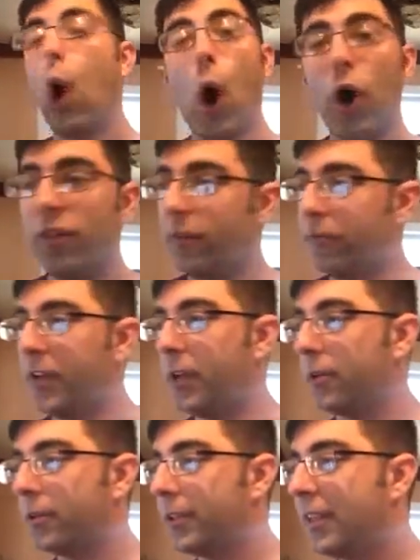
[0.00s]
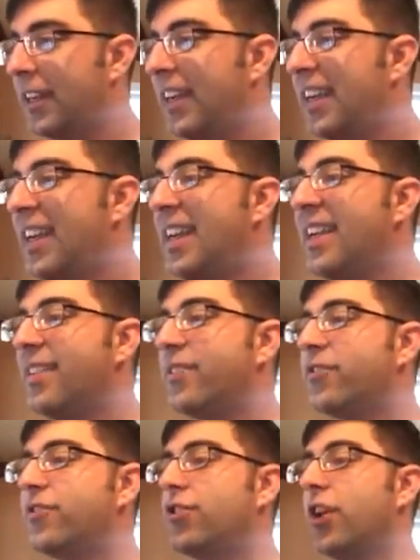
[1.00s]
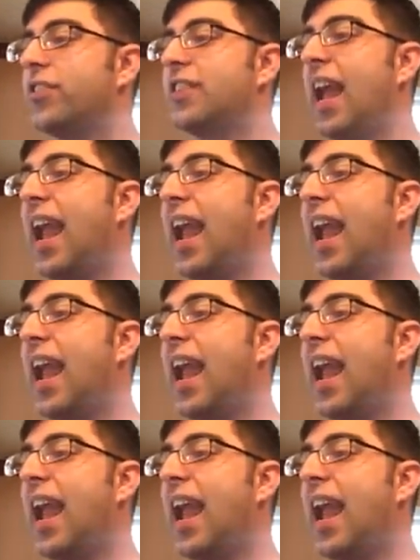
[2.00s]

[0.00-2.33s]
On the field, he is just